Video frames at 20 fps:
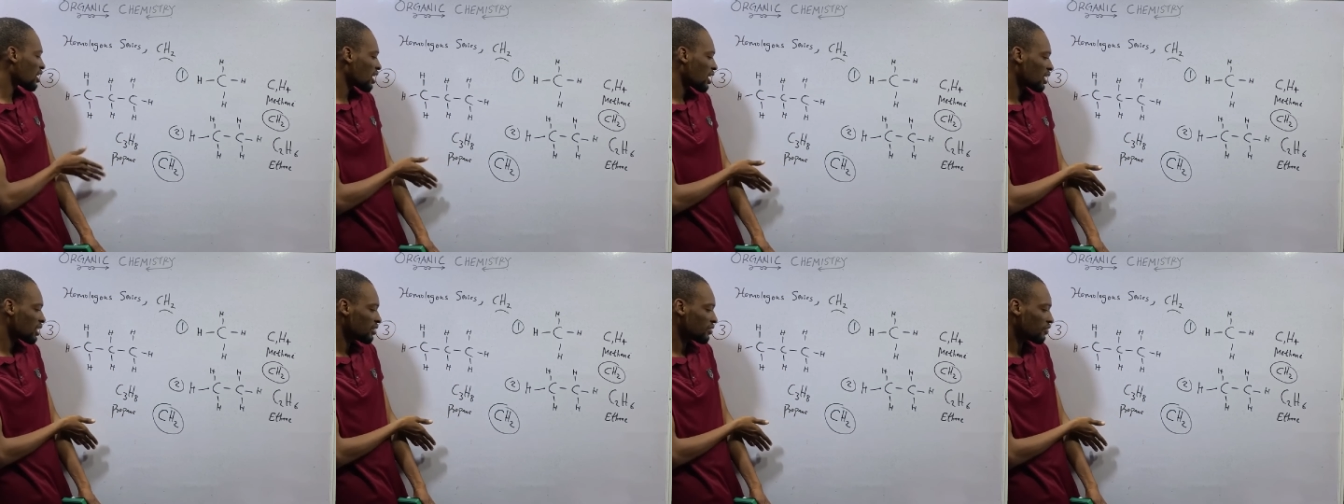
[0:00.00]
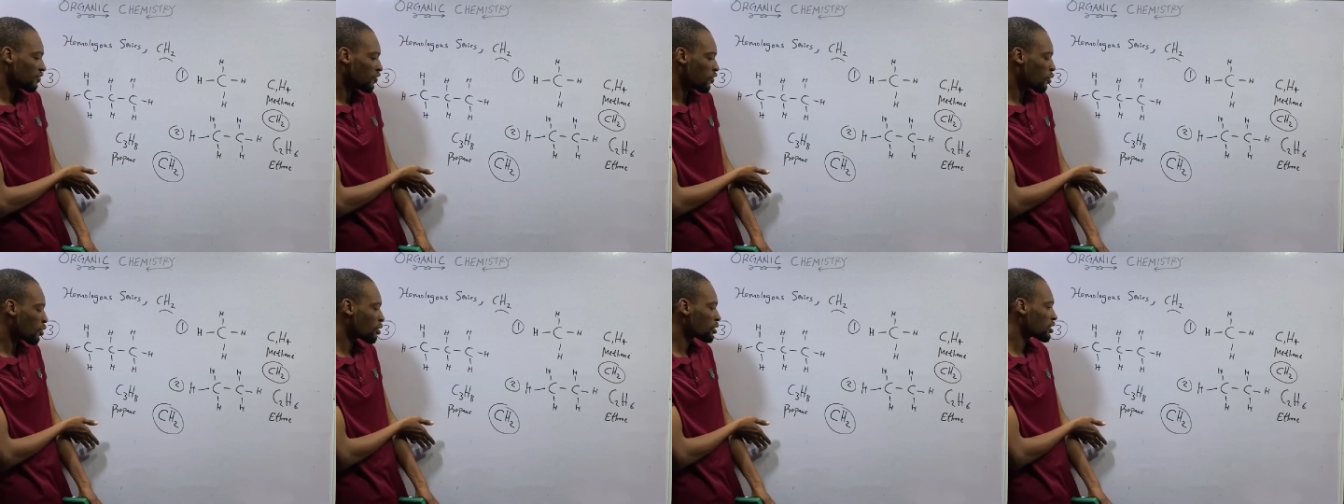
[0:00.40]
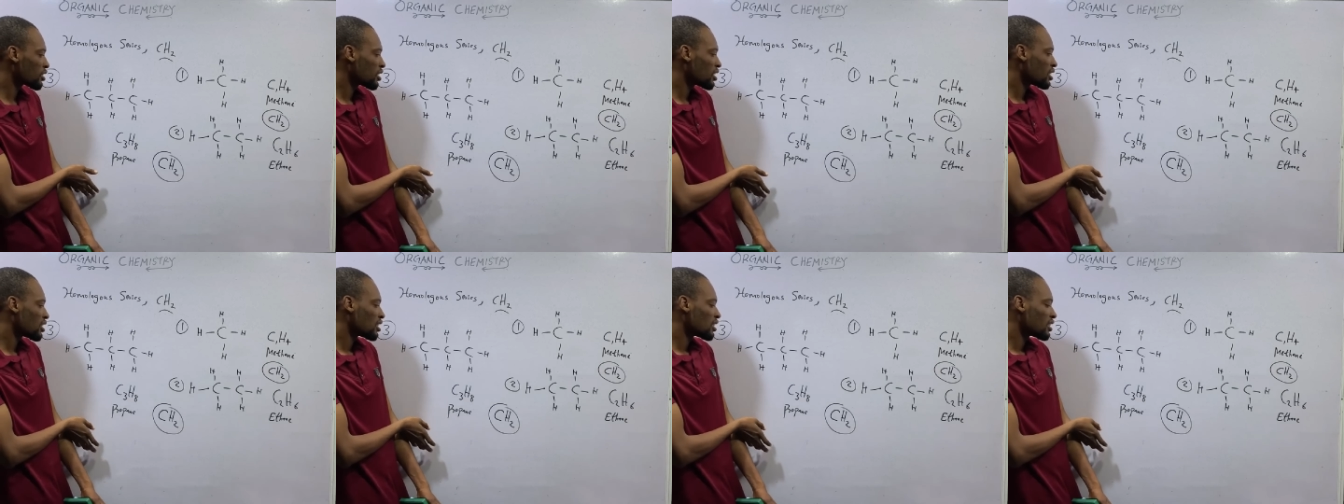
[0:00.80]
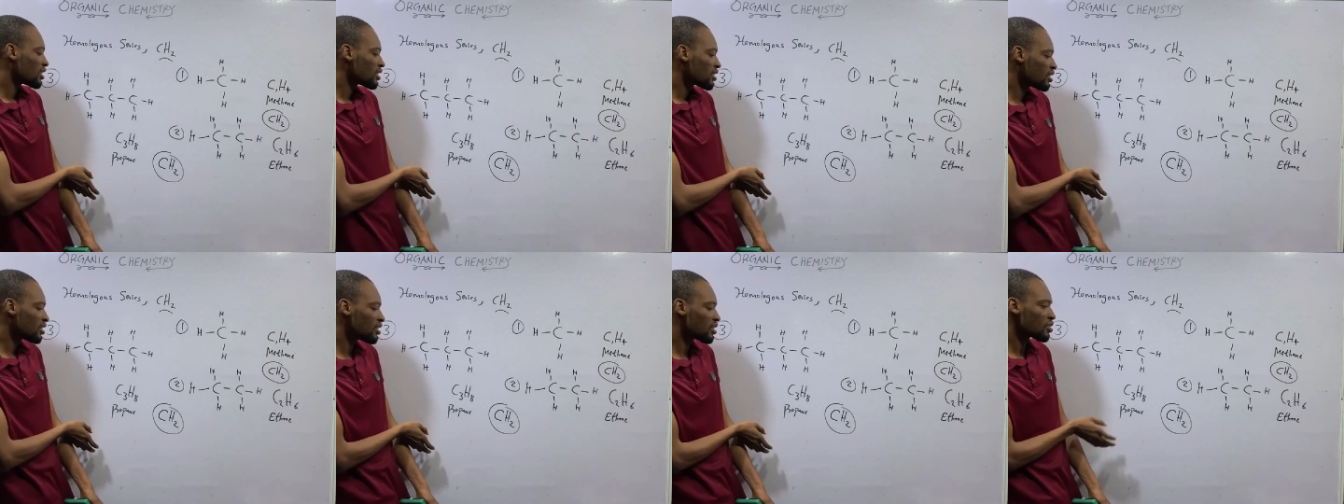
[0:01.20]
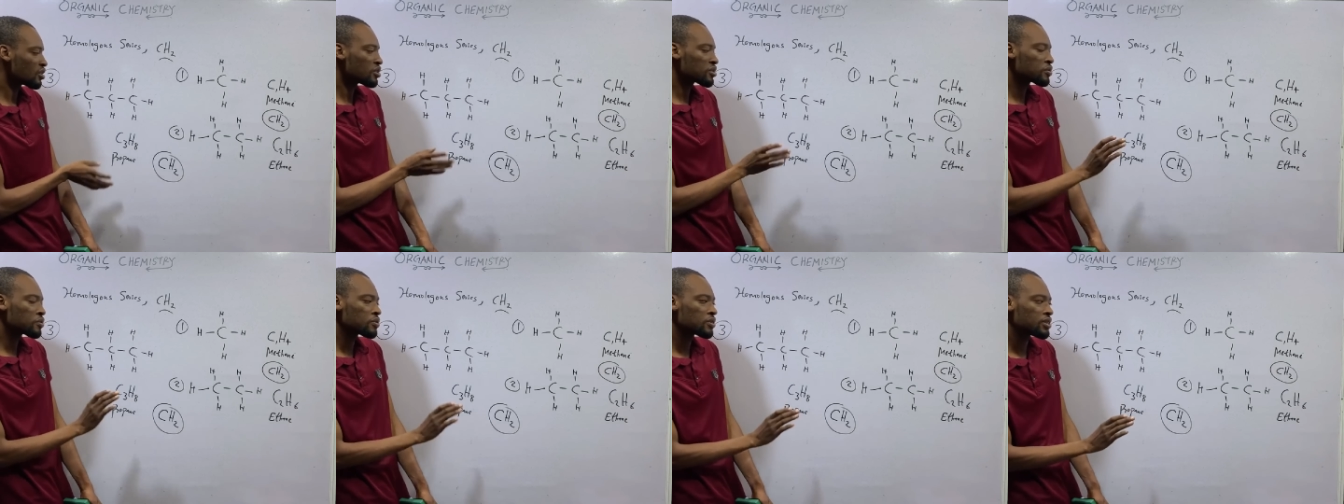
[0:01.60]
and the fourth is
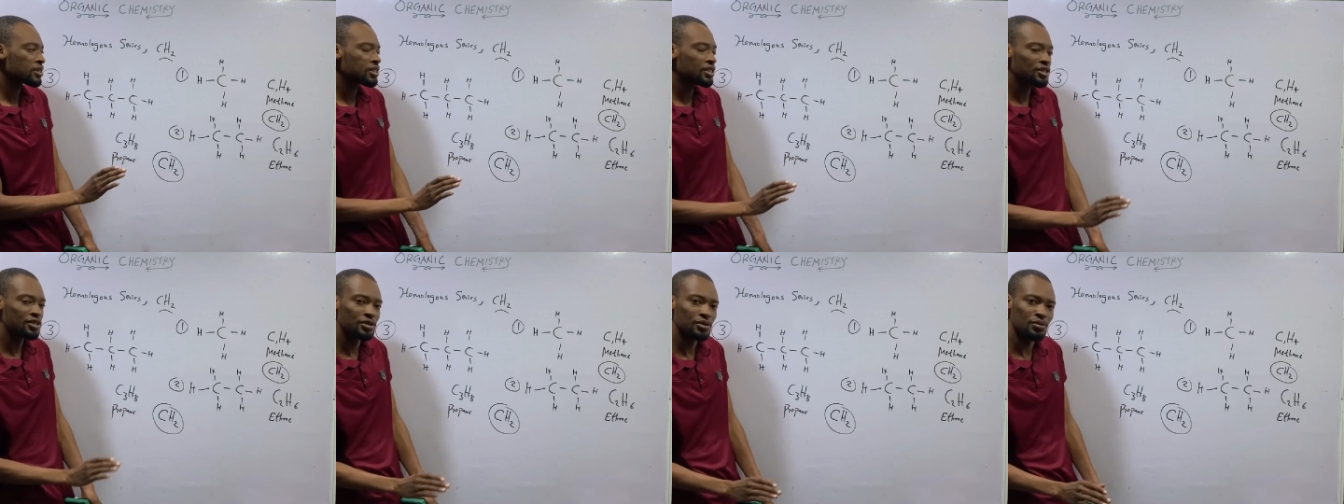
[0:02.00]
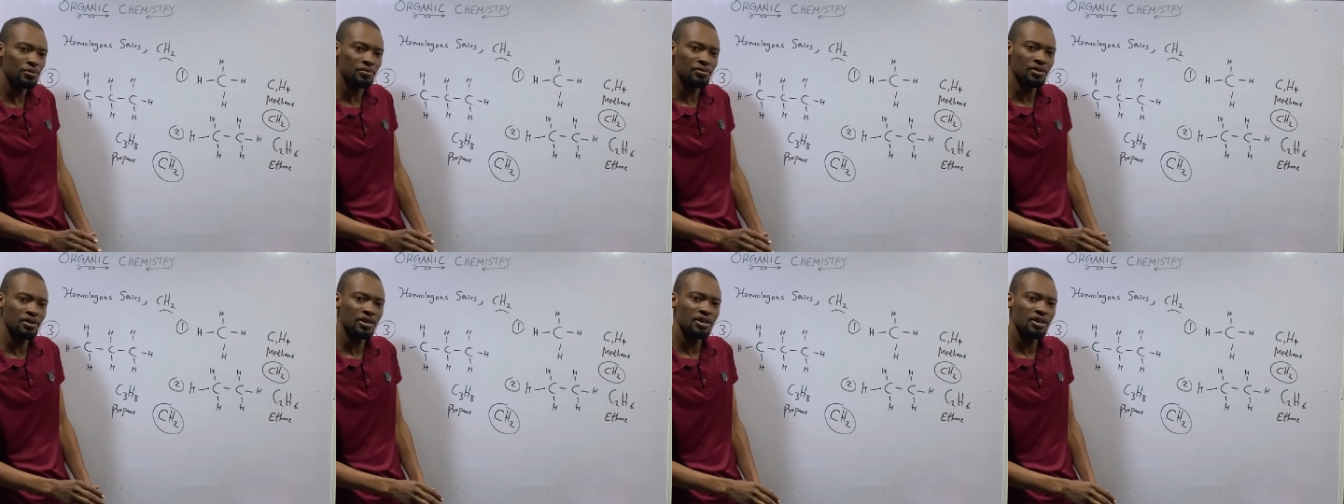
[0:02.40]
also C H two.